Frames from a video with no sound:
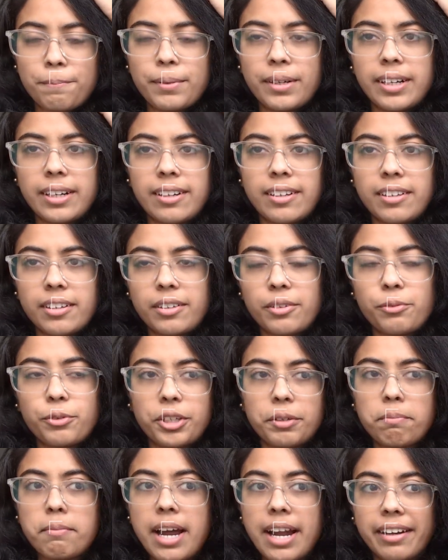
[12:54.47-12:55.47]
But
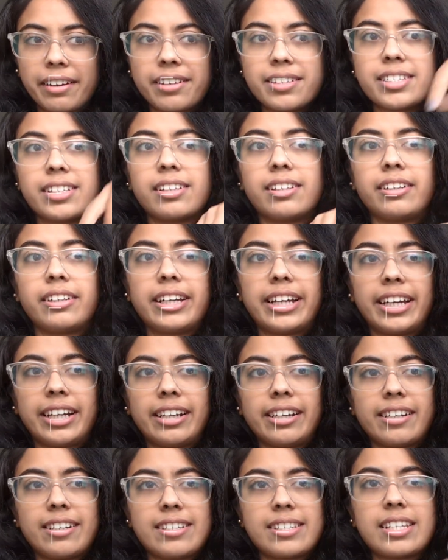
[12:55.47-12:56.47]
what matters in the
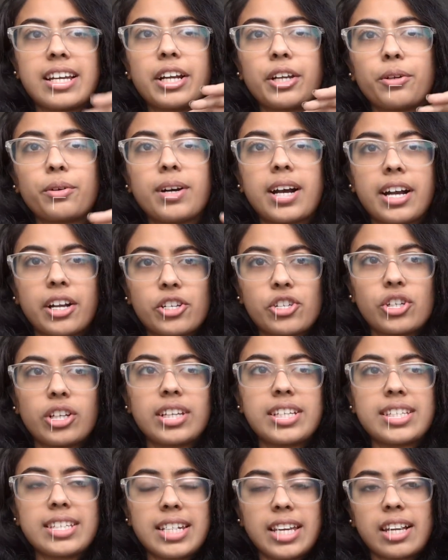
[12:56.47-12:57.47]
end is that you
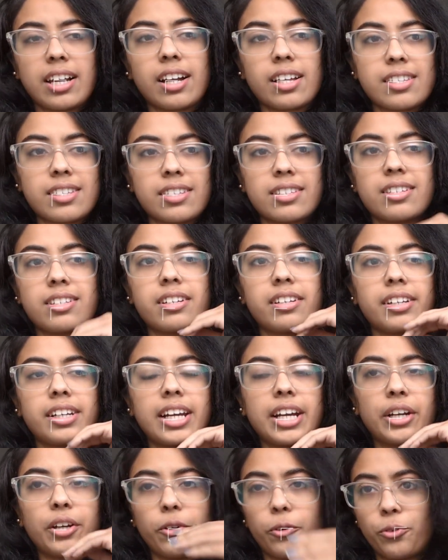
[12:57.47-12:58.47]
actually stay
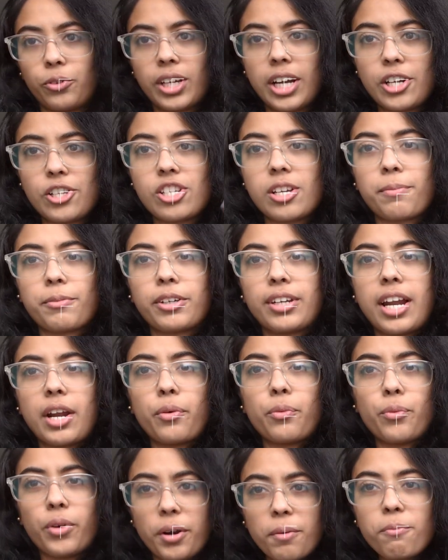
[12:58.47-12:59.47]
consistent and do that. So I'm going to
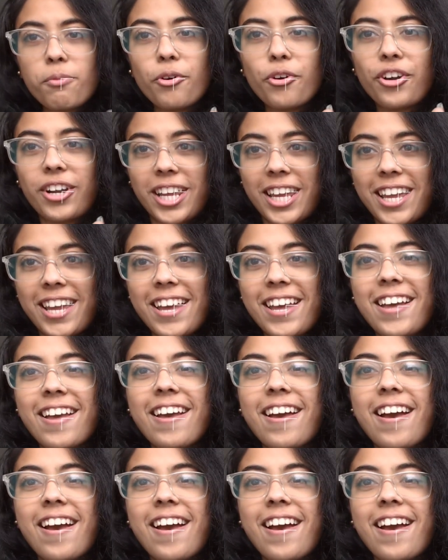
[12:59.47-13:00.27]
add one more day.